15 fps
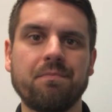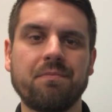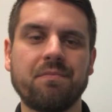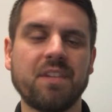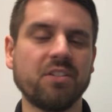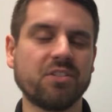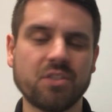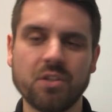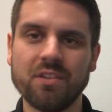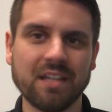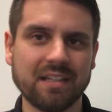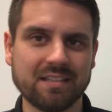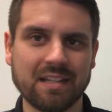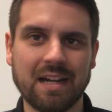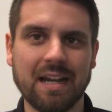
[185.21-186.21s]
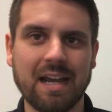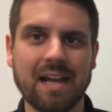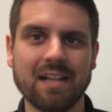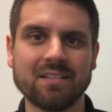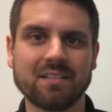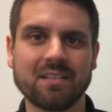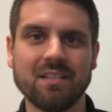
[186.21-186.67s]
There's 2 things that I
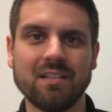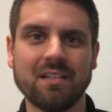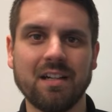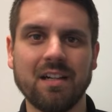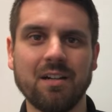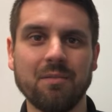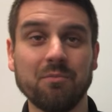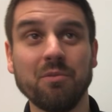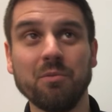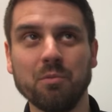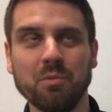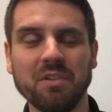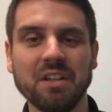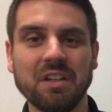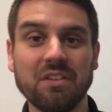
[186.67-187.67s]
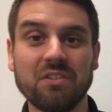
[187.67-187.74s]
ask. Really